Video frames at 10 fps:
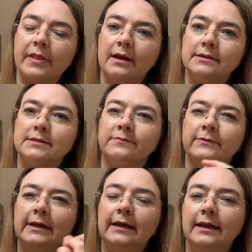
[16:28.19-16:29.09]
some
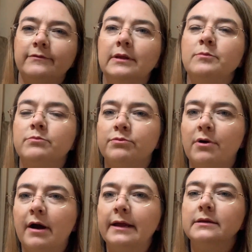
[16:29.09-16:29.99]
really lovely
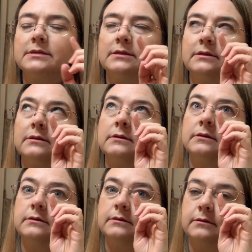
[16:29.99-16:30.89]
bright
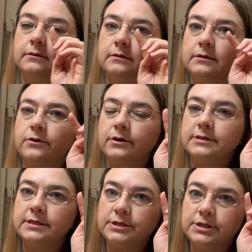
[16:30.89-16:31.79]

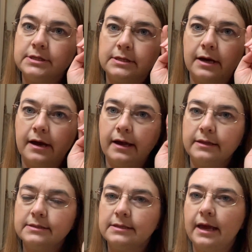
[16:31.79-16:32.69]
cross-stitch
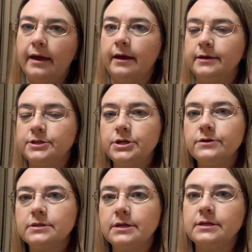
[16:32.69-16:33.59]
designs, and she
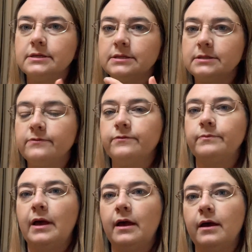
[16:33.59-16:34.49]
also does
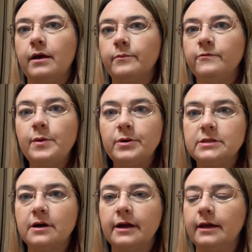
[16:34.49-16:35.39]
fabric
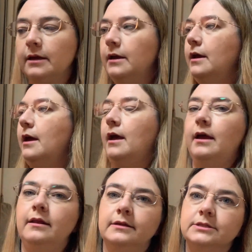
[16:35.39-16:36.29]
dyeing,
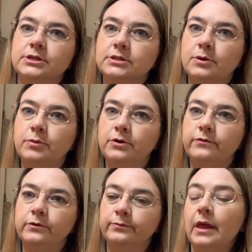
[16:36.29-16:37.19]
and it's just so
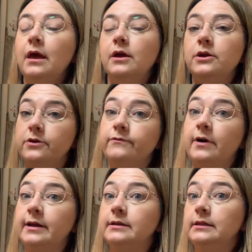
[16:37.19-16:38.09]
beautiful. You can
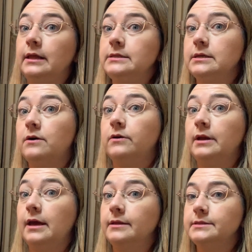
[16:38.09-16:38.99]
find Lisa
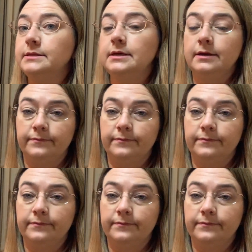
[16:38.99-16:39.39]
on Etsy.